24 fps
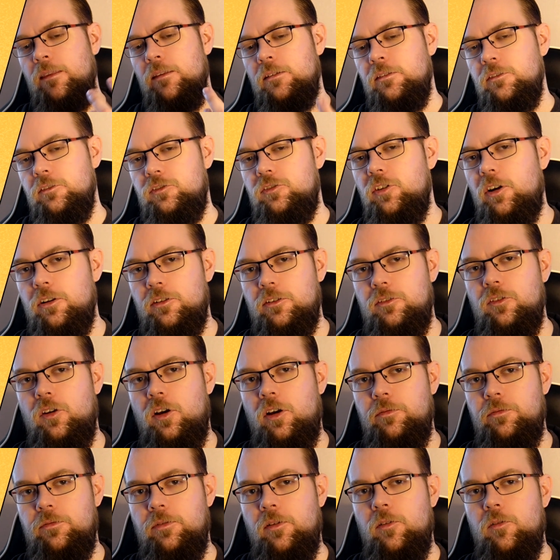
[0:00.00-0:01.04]
Starting
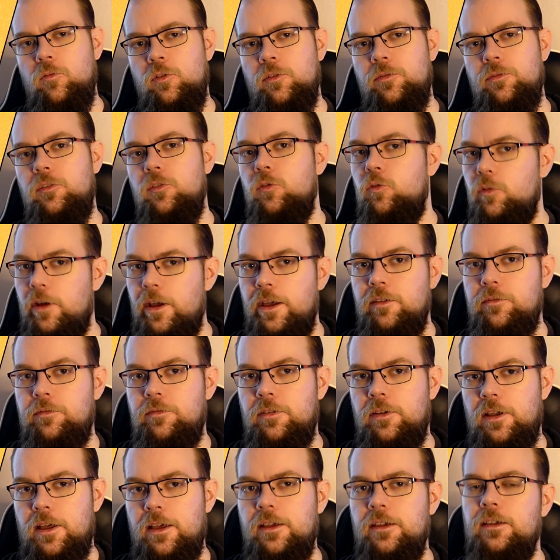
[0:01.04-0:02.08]
off with the red
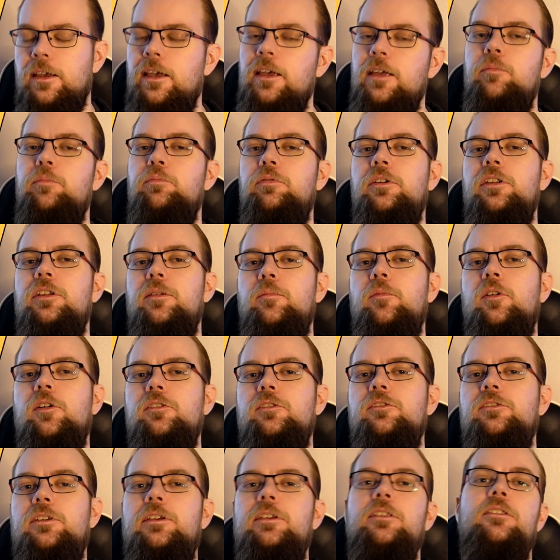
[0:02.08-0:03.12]
flag, it pretty
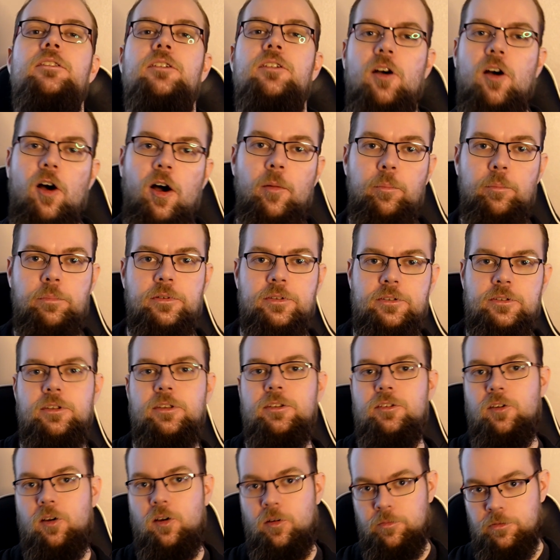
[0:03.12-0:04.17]
much is the
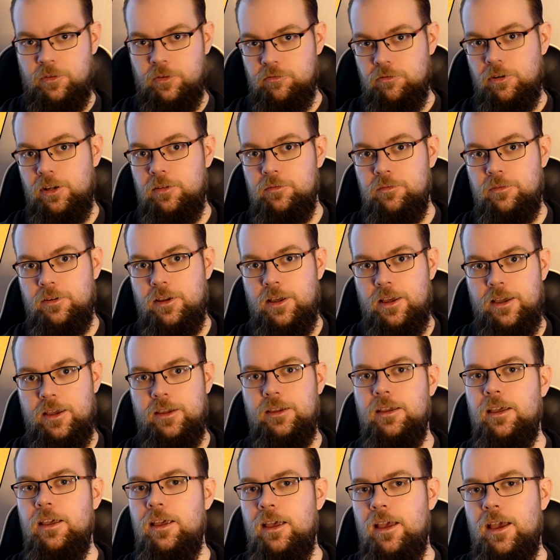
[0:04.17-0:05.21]
opposite of the green
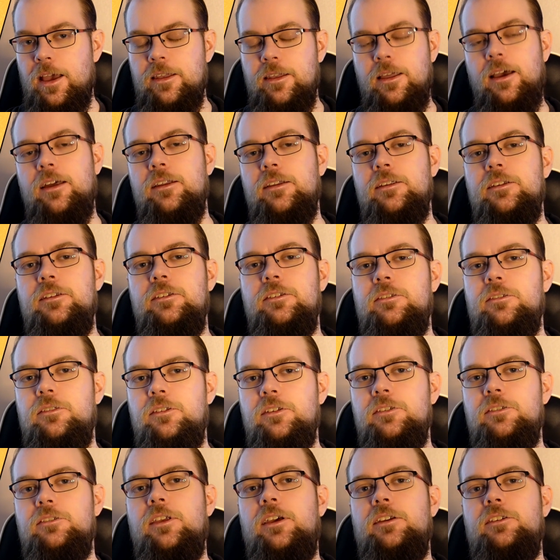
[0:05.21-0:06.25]
flag, and that is
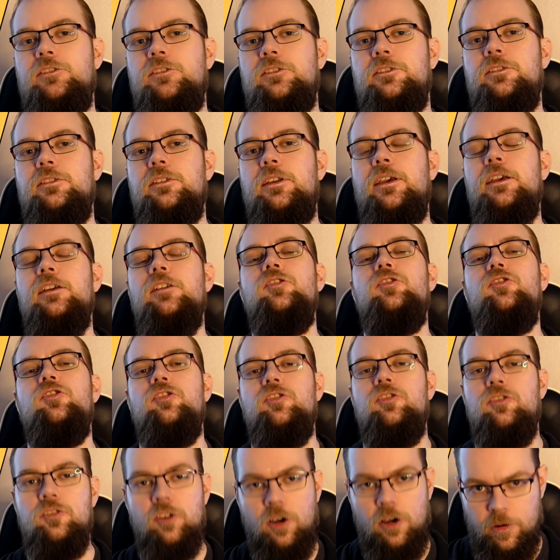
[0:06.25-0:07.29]
the session is
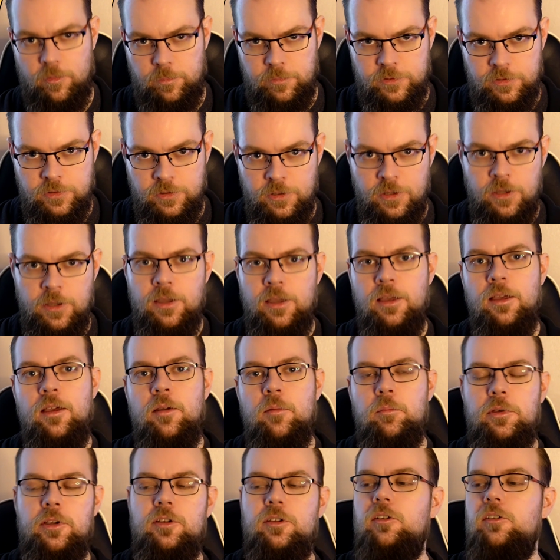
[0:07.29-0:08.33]
stopped
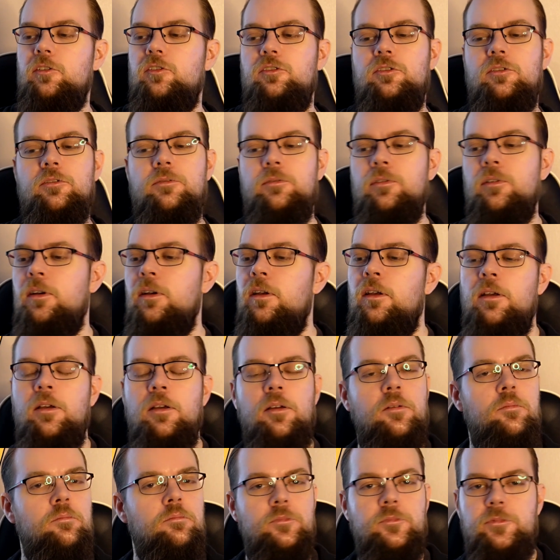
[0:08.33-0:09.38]
because of
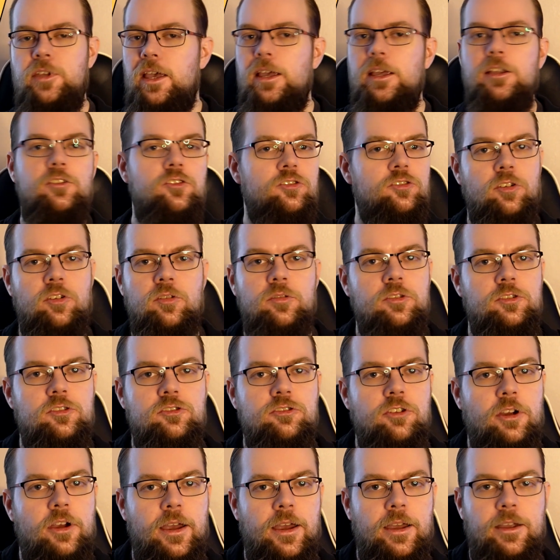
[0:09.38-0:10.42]
danger on the
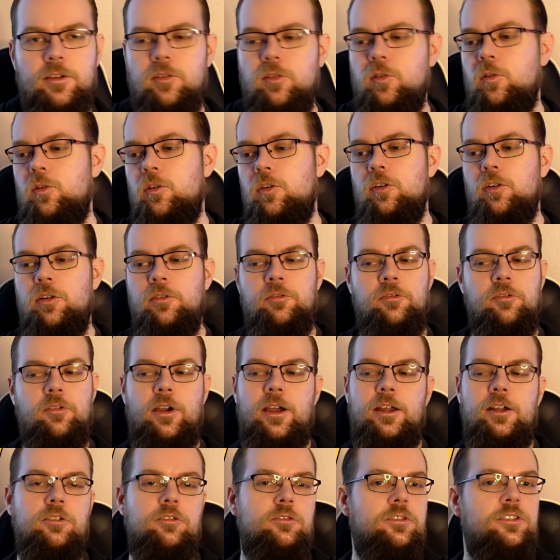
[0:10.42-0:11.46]
track, or if a
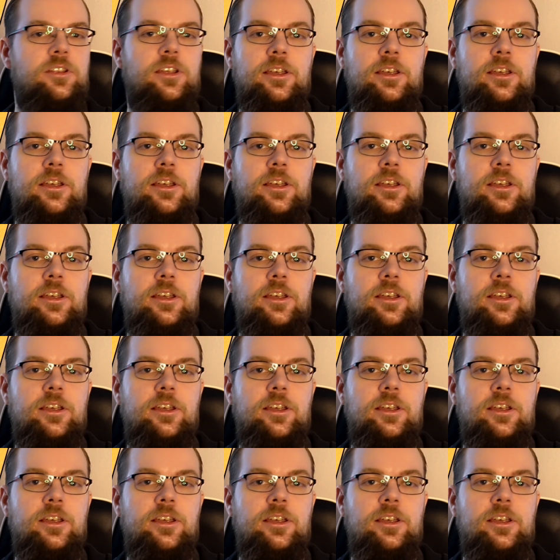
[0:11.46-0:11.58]
rider is